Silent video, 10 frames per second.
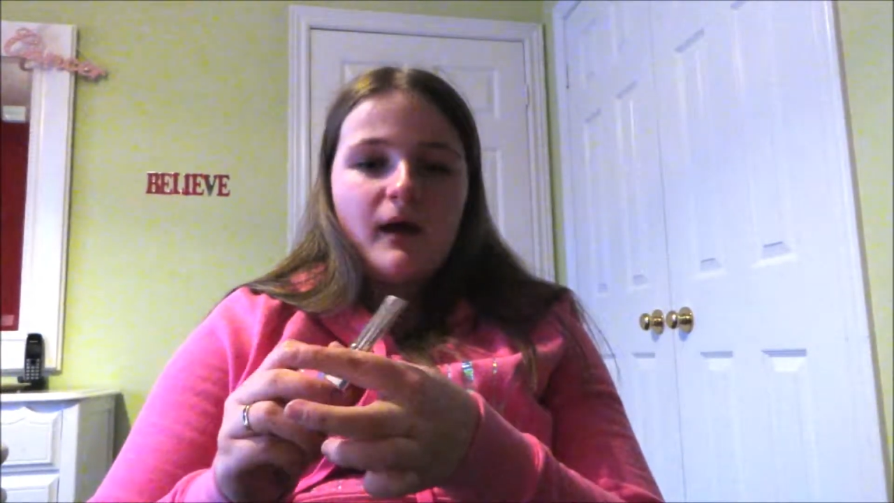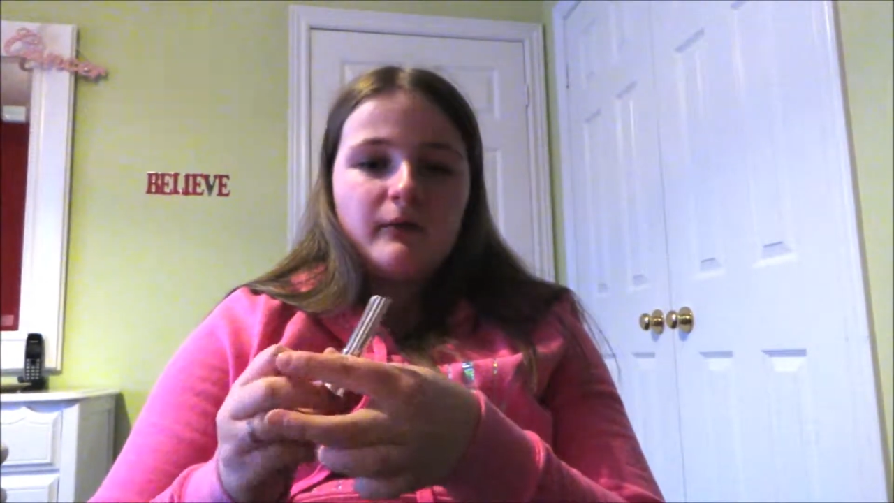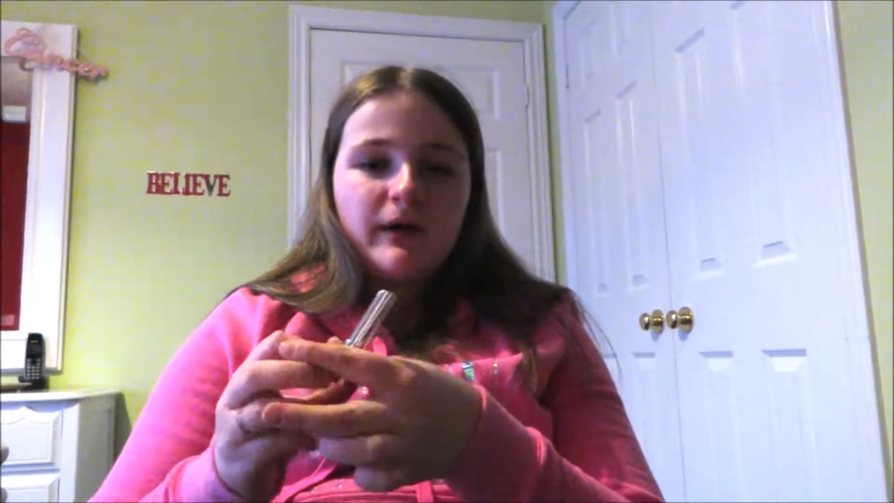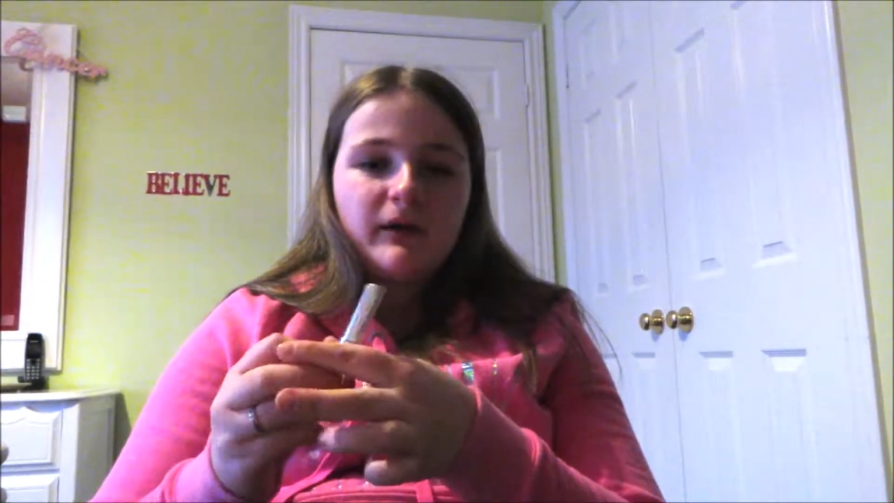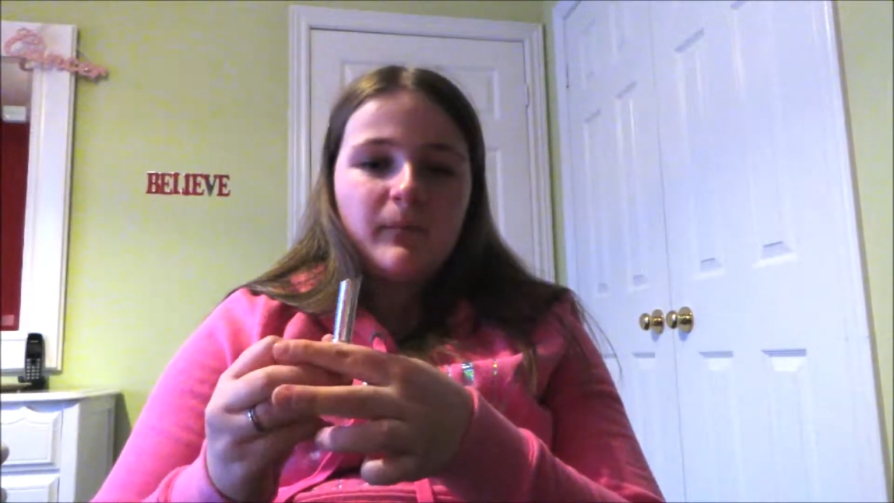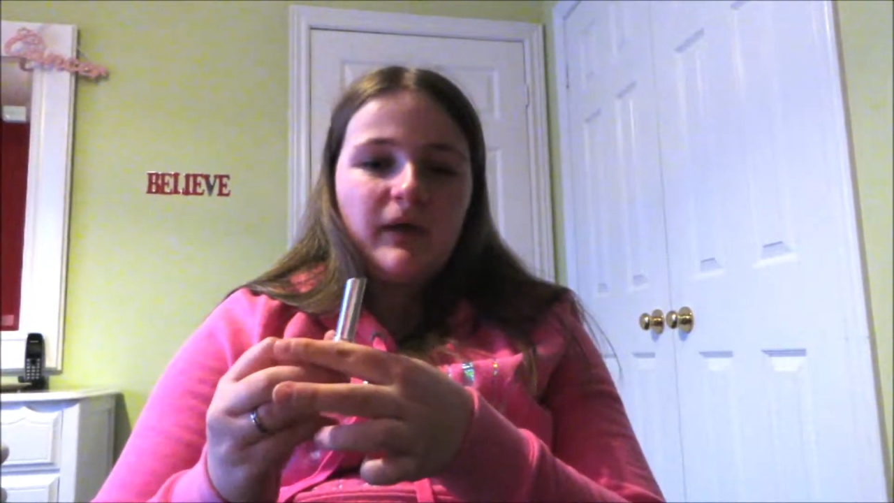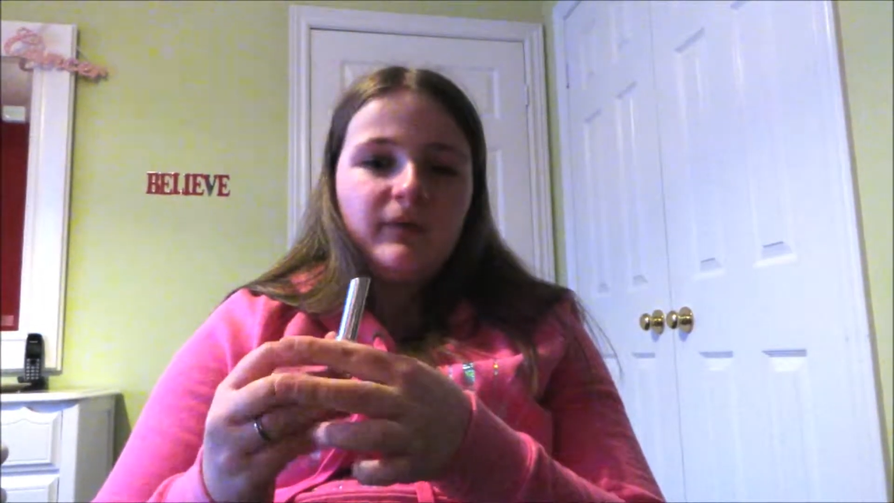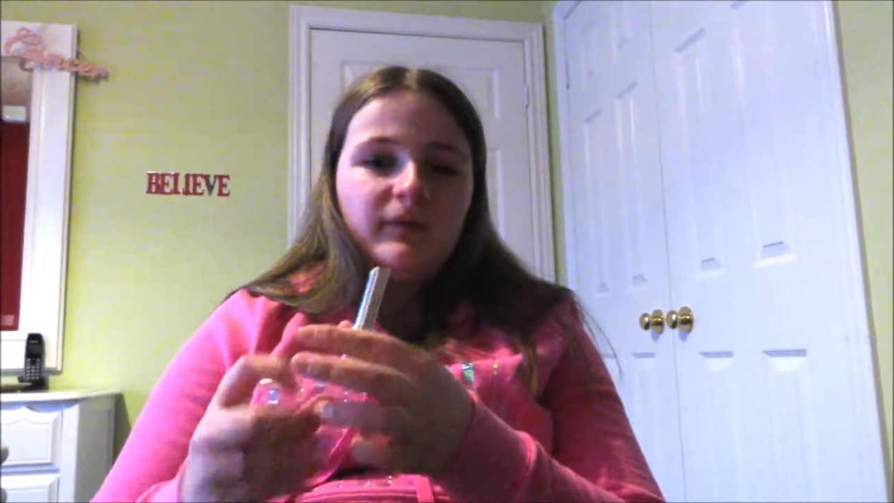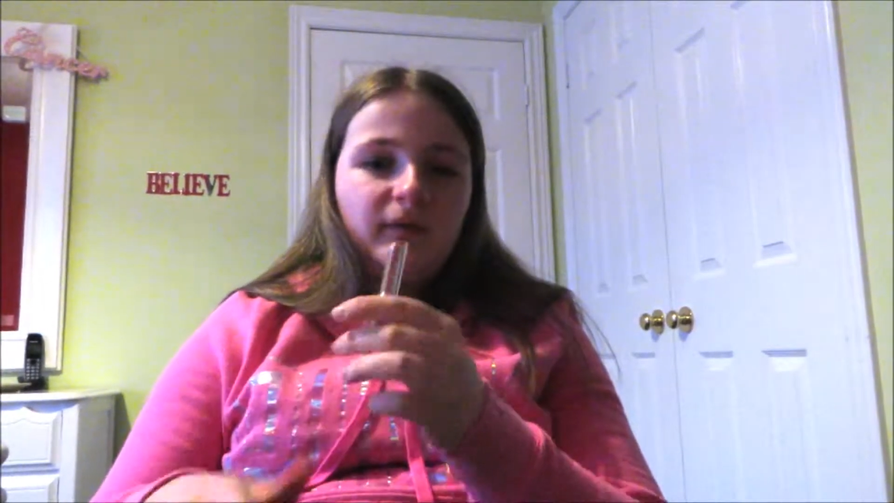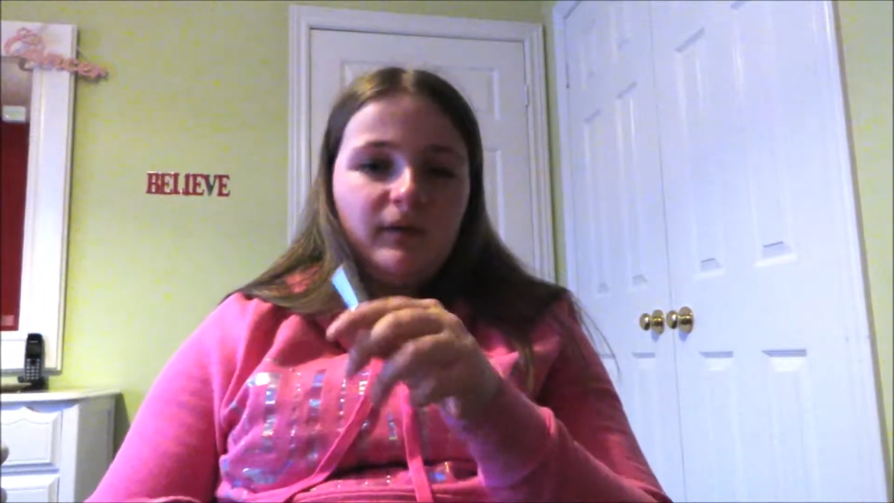I
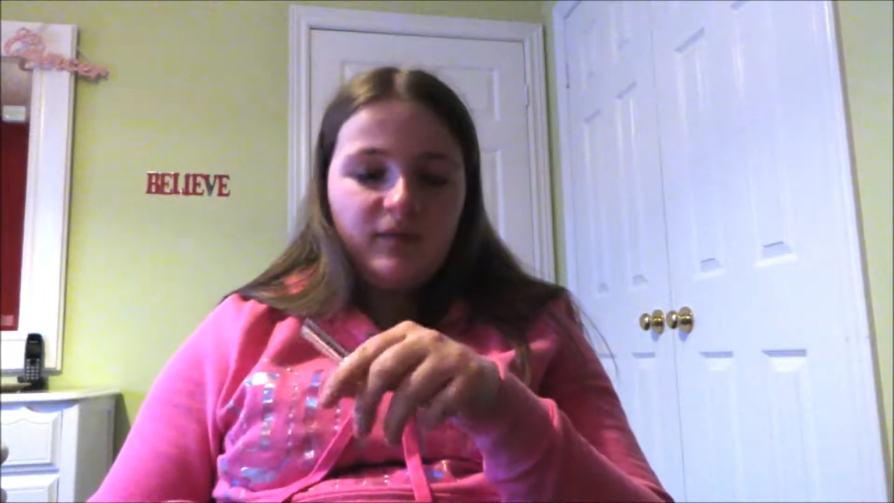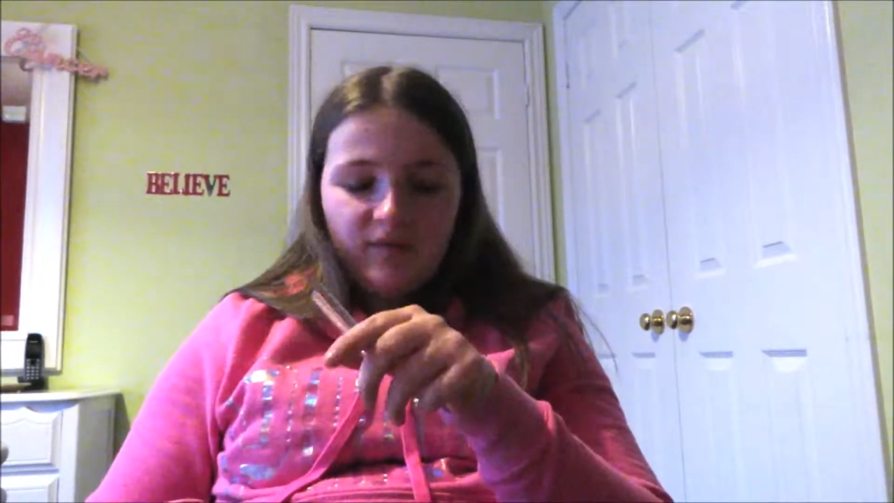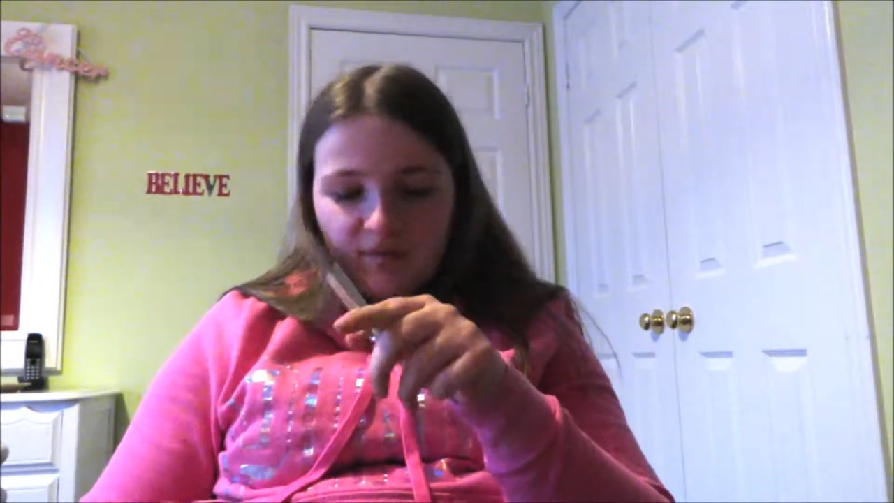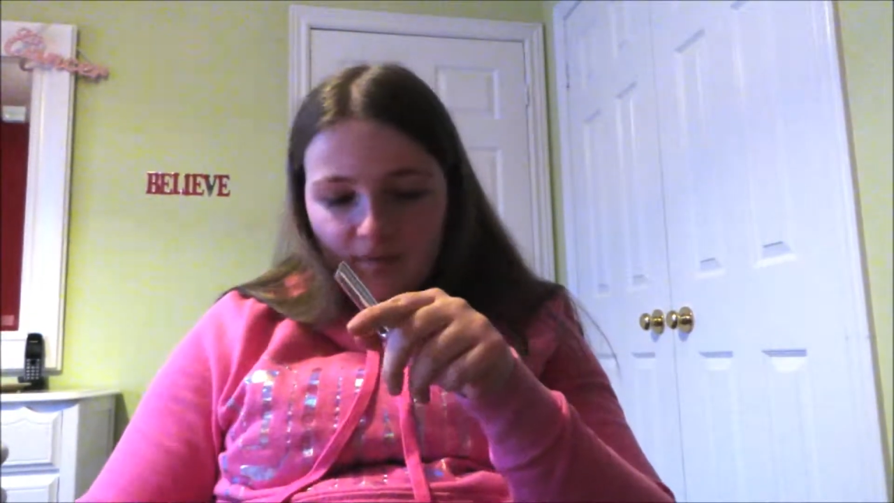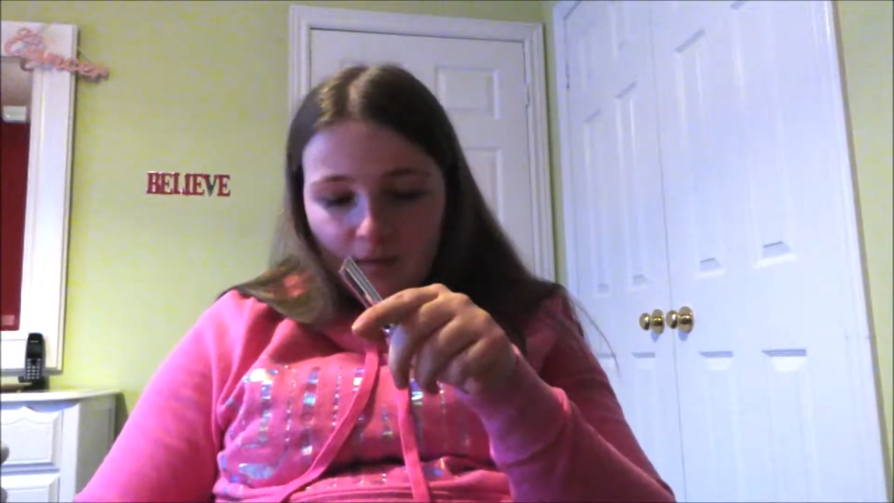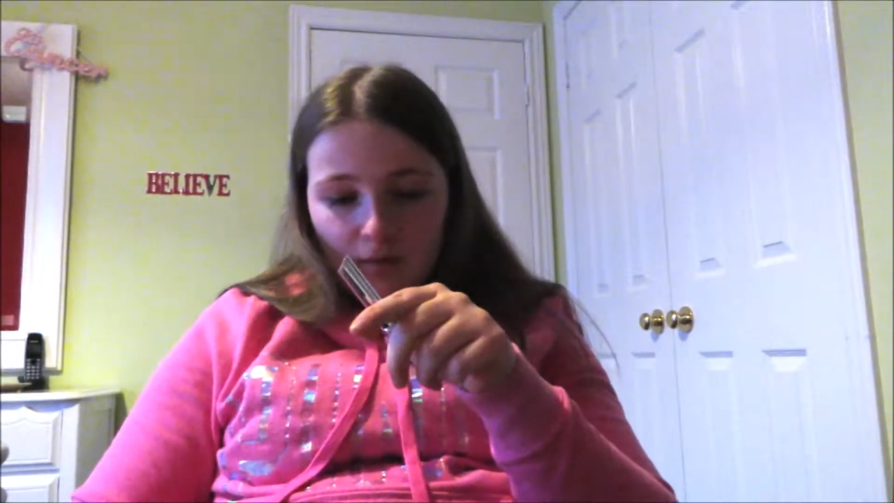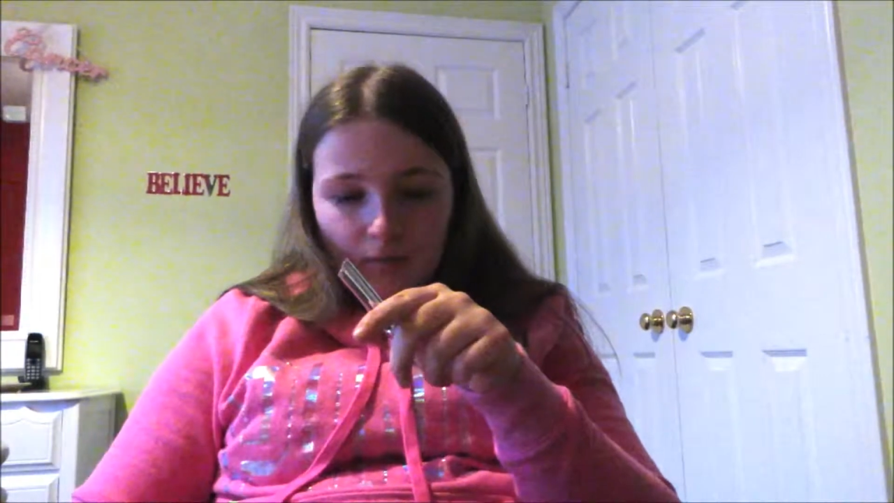recommend this